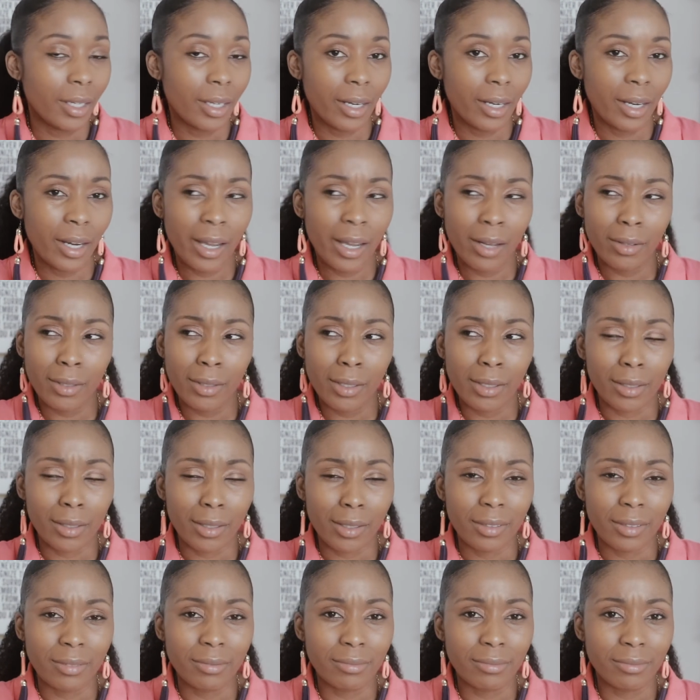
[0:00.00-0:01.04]
Now
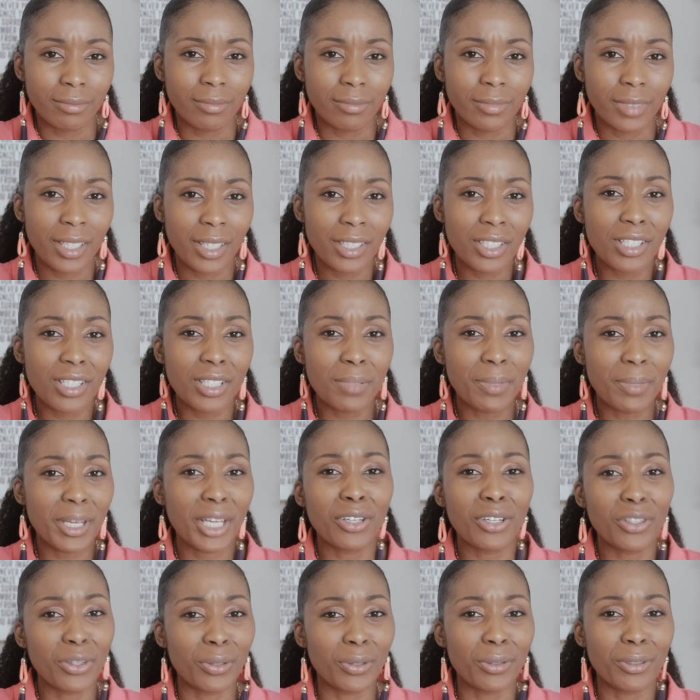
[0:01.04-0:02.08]
look, it's just me
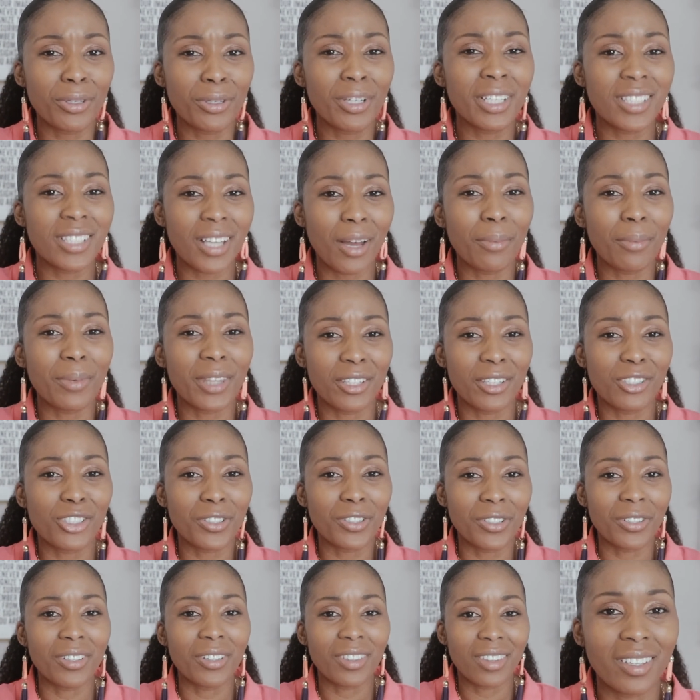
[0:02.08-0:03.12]
and you. You can tell me the
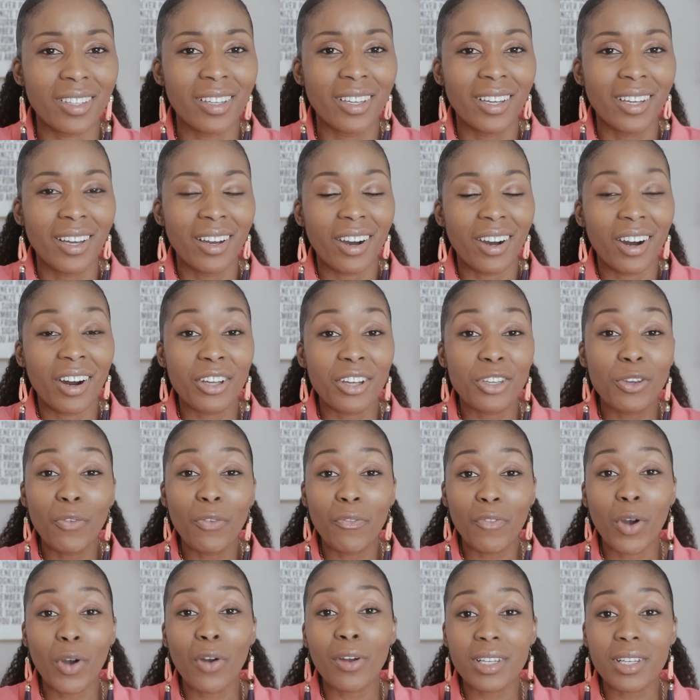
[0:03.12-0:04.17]
truth. Are
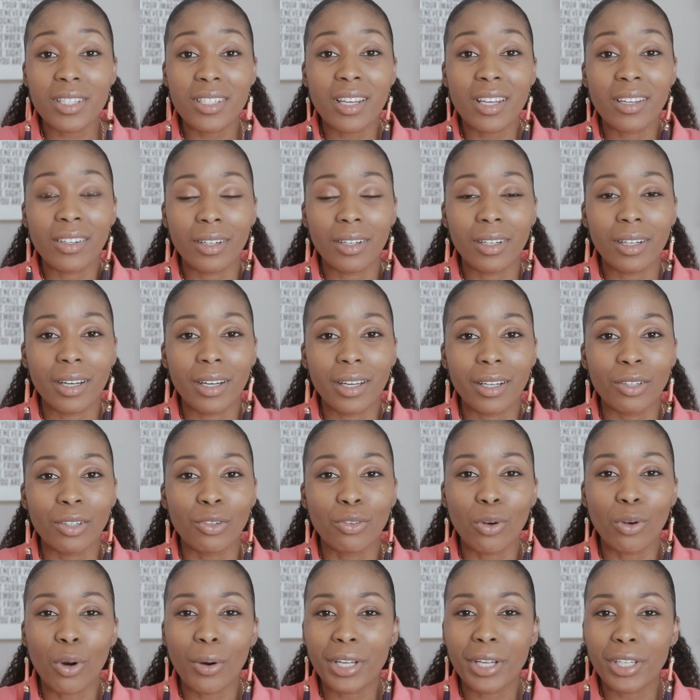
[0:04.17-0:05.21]
you focusing on
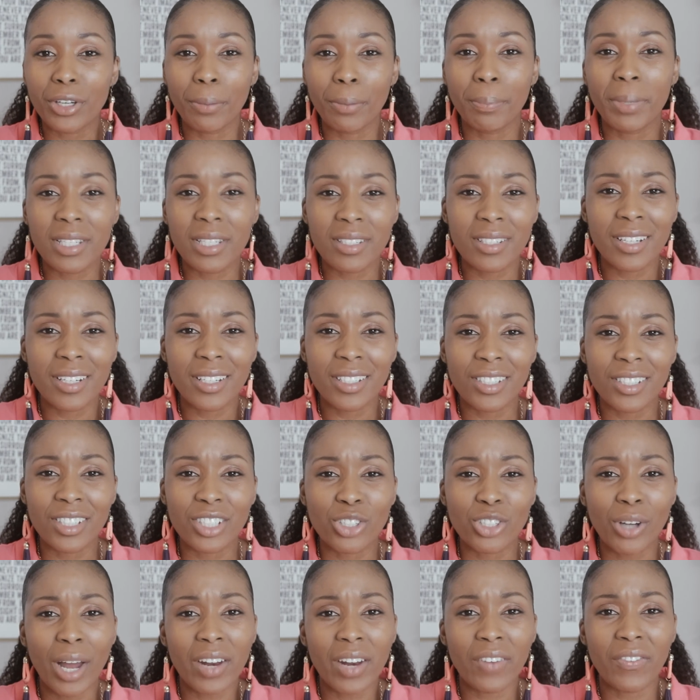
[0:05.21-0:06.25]
growing your business,
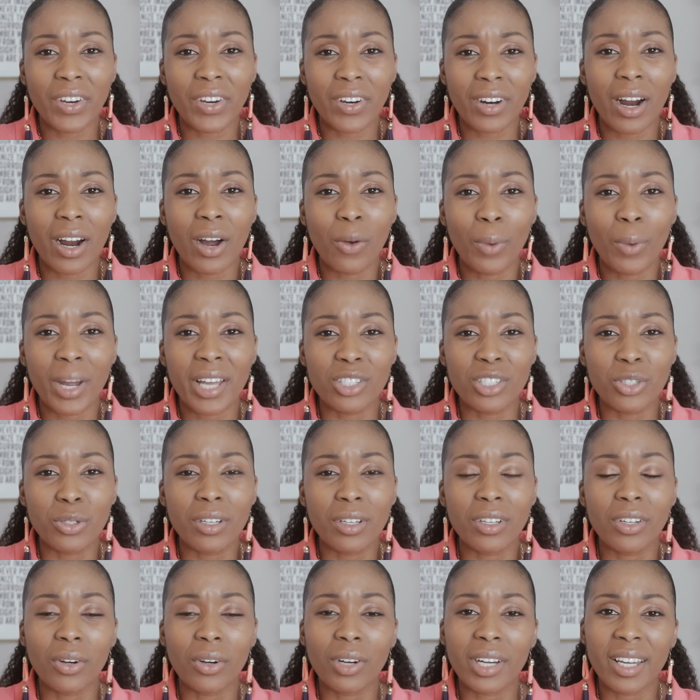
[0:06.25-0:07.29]
trying to figure out ways you
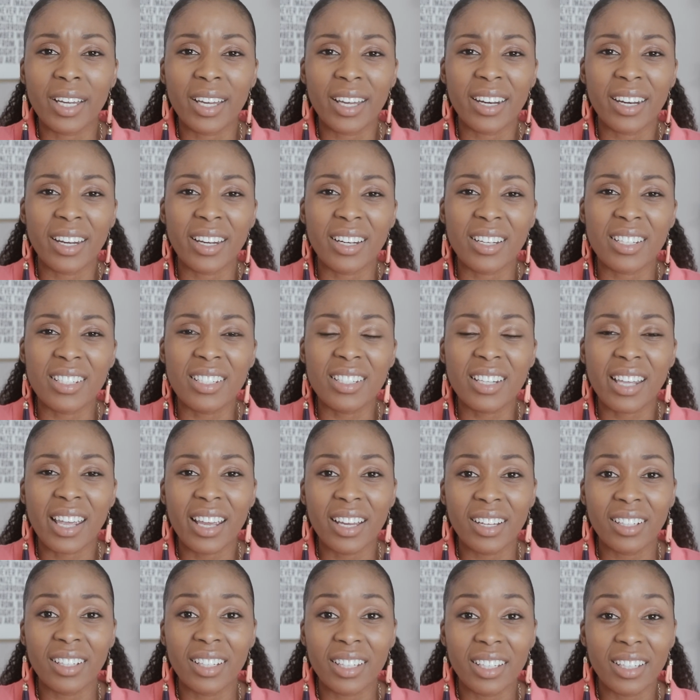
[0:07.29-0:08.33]
can go ahead and
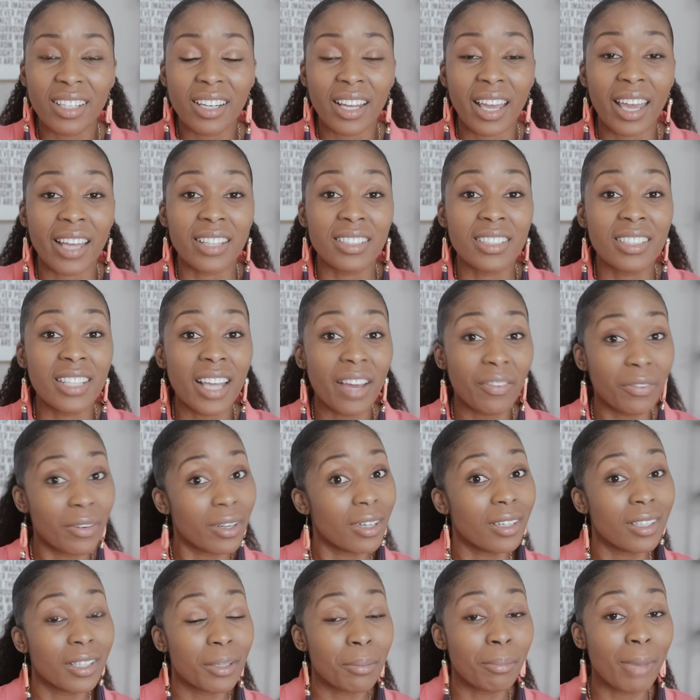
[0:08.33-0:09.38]
scale it and
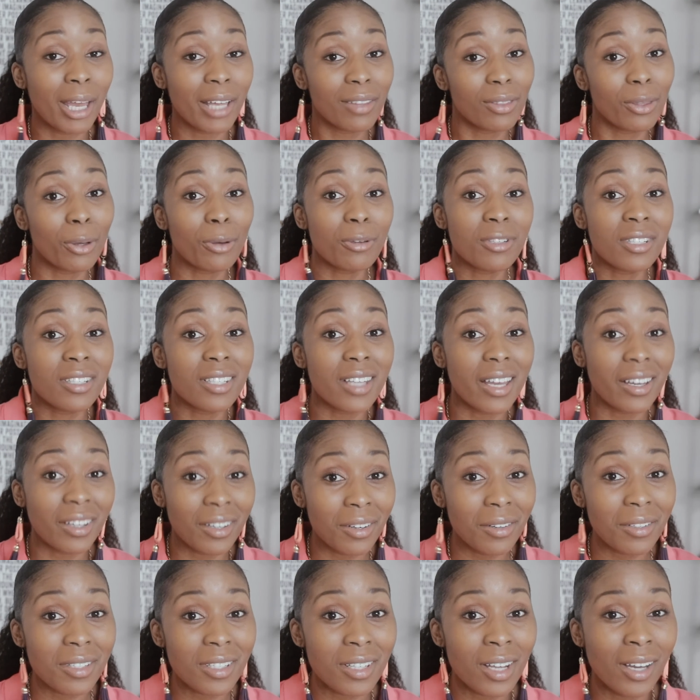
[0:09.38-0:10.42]
definitely make those
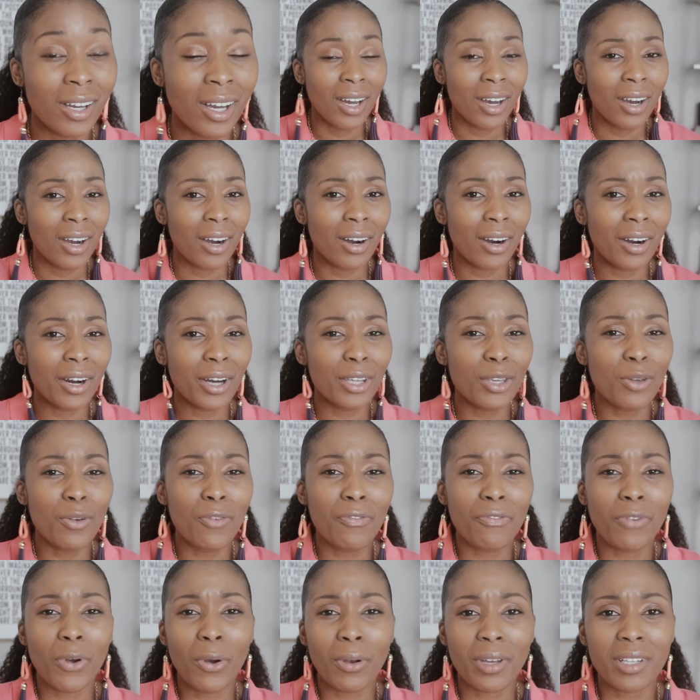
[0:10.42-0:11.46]
sales? Or are you
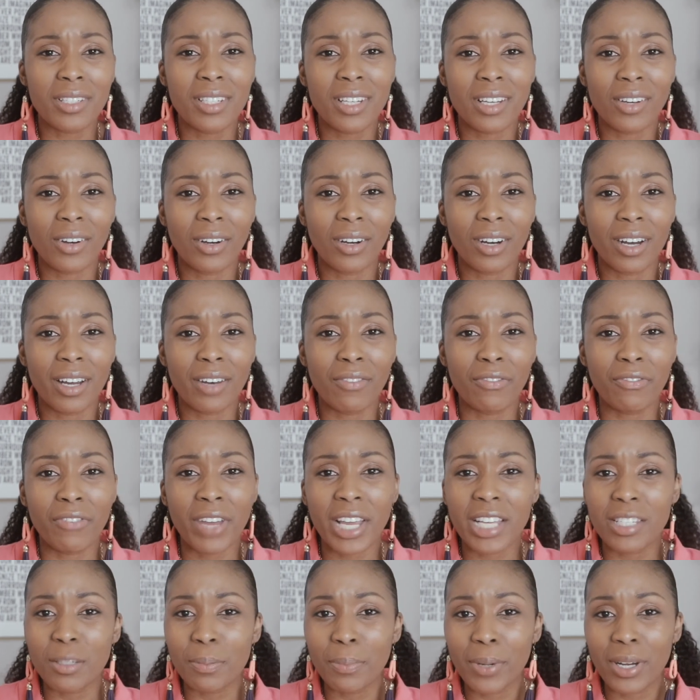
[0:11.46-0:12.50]
focusing on
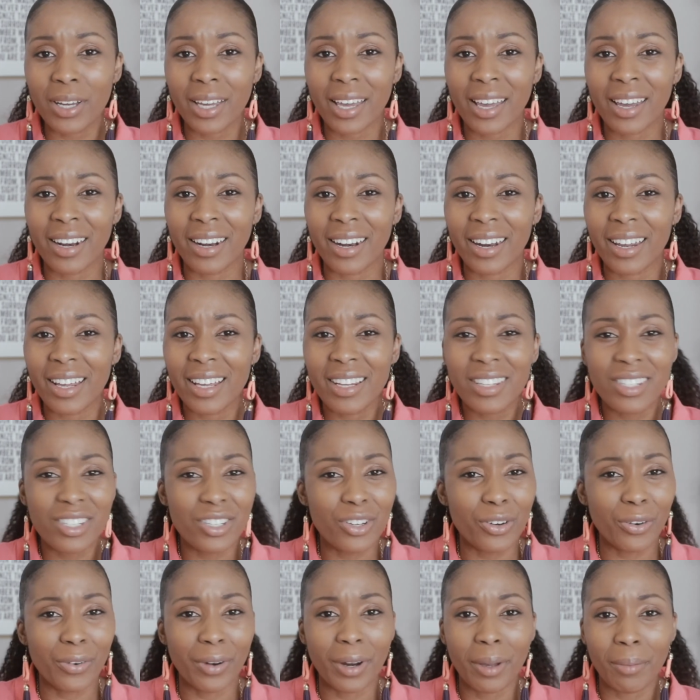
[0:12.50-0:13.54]
Facebook and
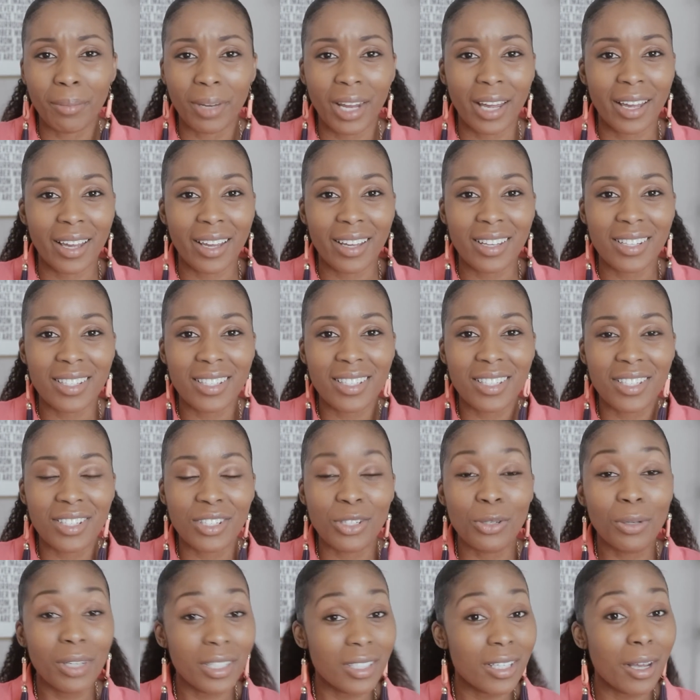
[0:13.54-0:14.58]
Instagram likes?
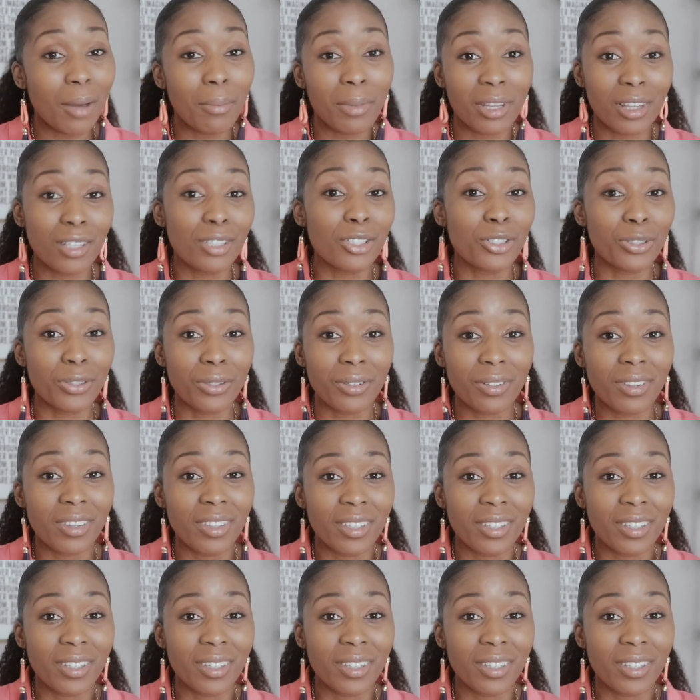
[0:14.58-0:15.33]
You can tell me the truth.